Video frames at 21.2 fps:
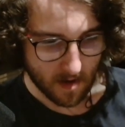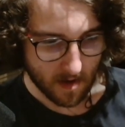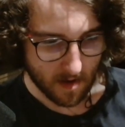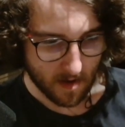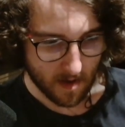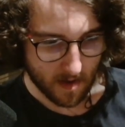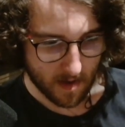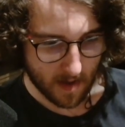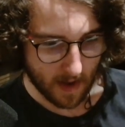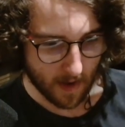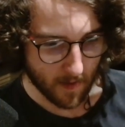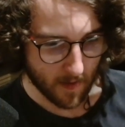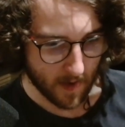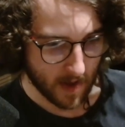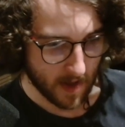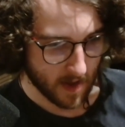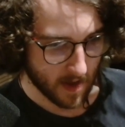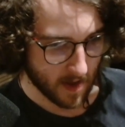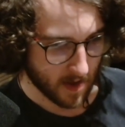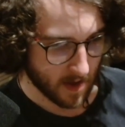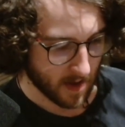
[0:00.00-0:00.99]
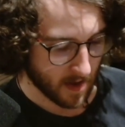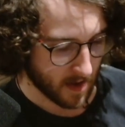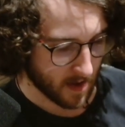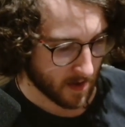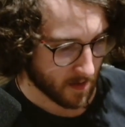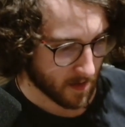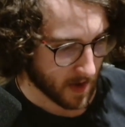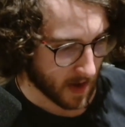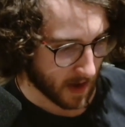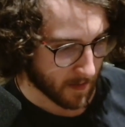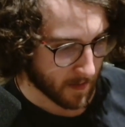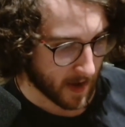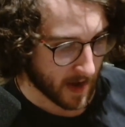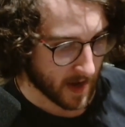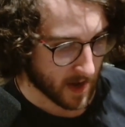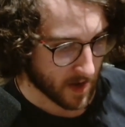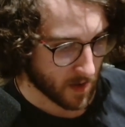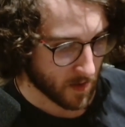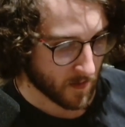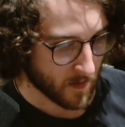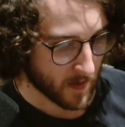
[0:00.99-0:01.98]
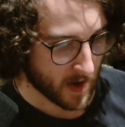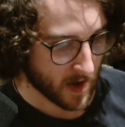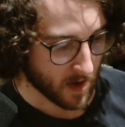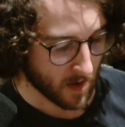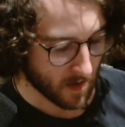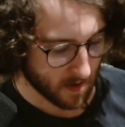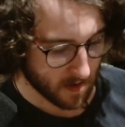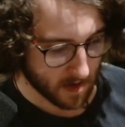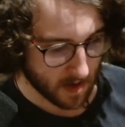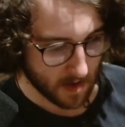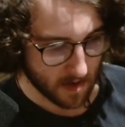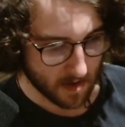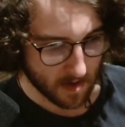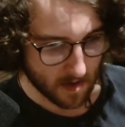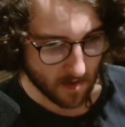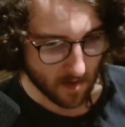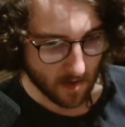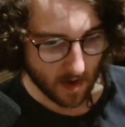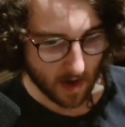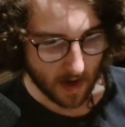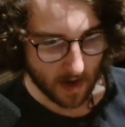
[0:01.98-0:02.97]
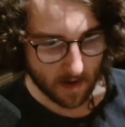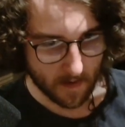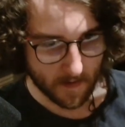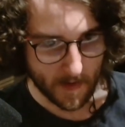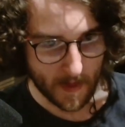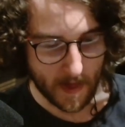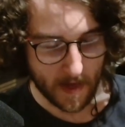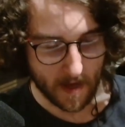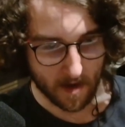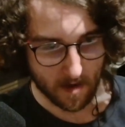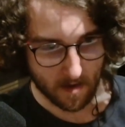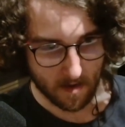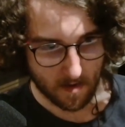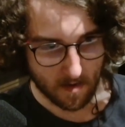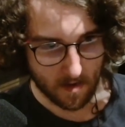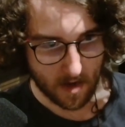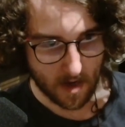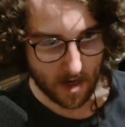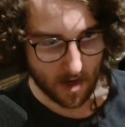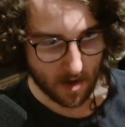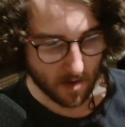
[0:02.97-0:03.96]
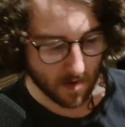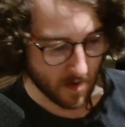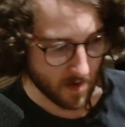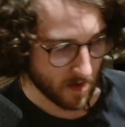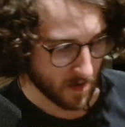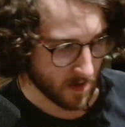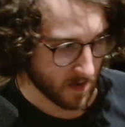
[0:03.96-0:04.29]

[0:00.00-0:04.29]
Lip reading: when I make new videos, he's still kind of there, you know?